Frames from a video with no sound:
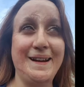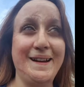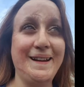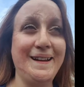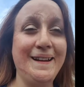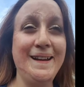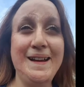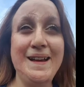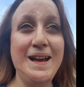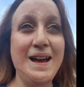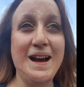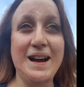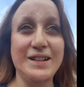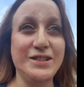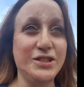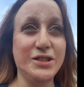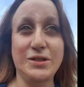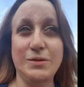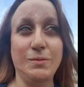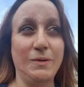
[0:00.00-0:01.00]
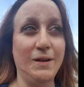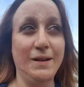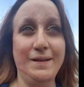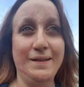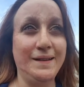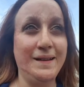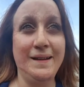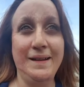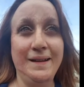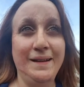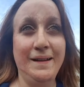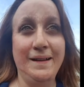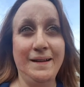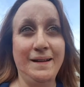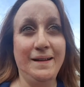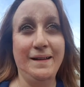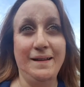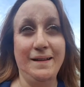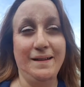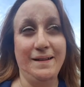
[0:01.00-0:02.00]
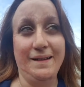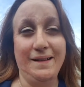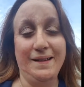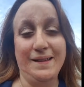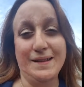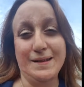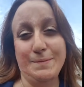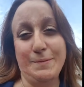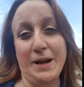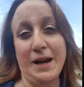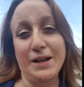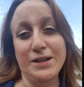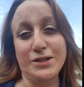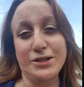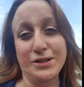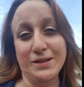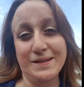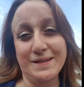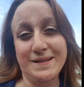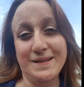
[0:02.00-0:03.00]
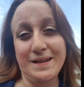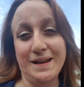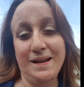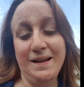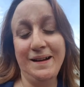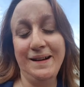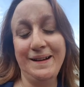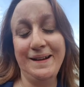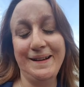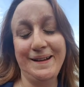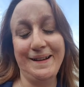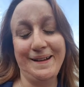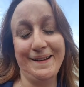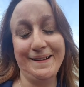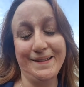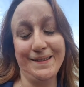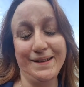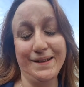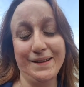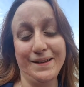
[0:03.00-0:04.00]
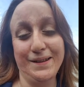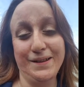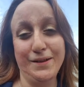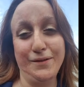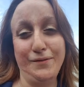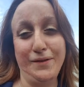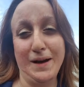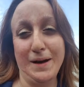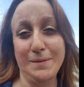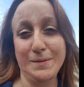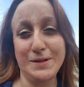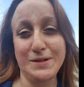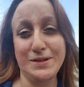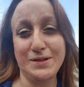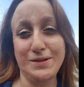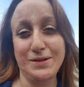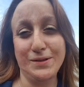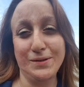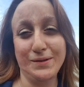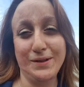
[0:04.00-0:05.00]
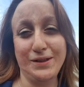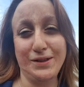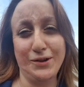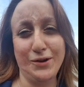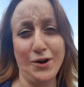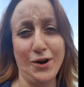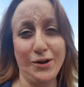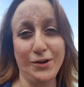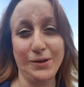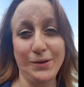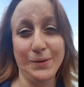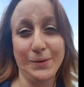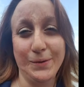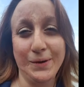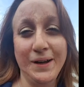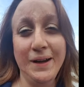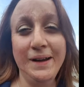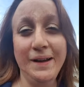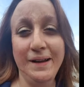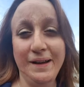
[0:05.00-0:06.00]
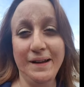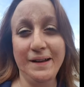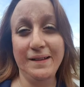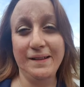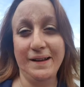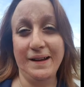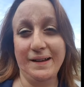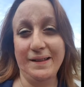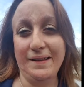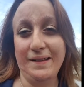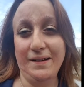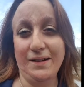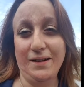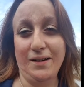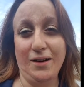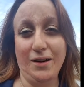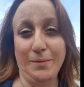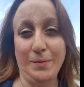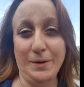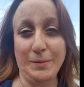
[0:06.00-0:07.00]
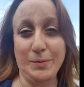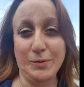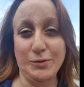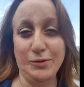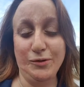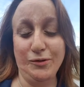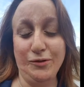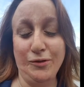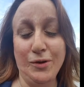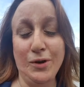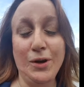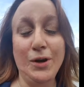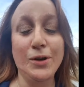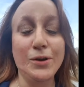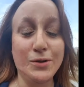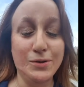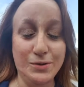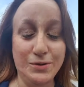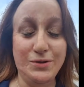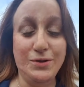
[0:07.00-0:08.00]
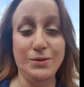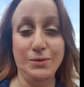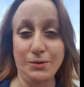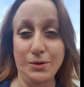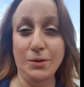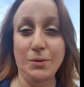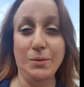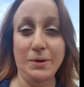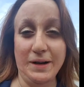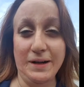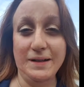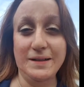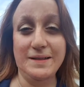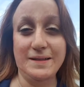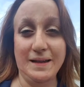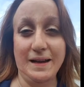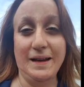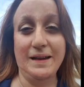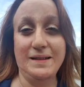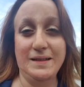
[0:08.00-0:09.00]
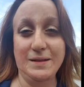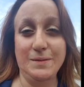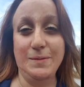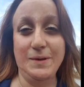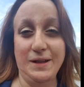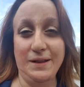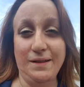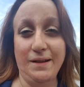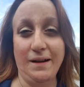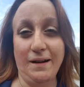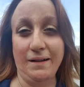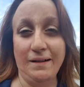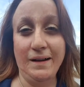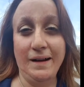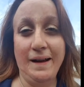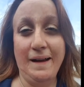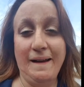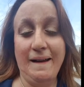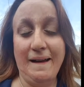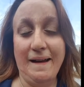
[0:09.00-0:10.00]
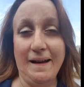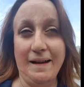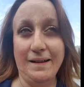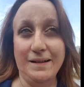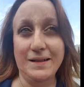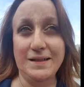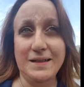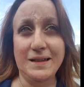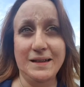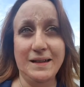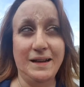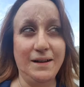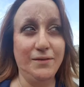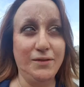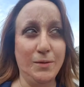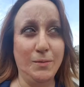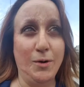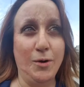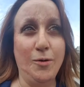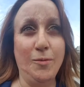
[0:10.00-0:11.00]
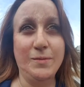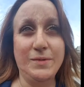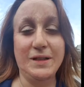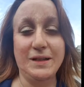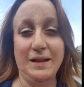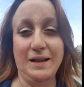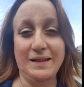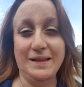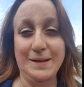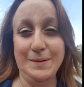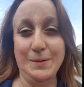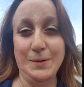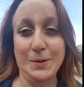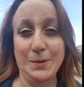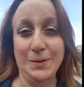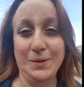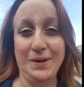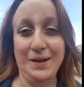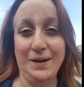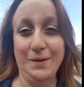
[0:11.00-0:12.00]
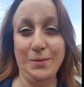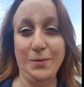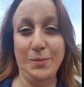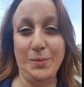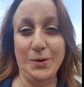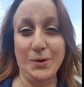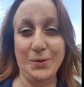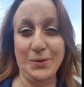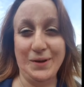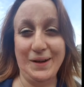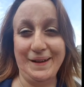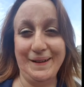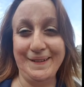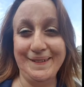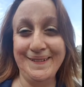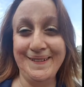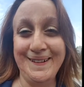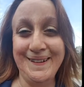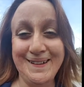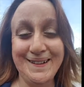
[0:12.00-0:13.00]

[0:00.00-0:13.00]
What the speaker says: I just want the patients and the families to know that they're not alone, that there are people who do know what it's like to be there, and to give them hope, to let them know that it will be okay.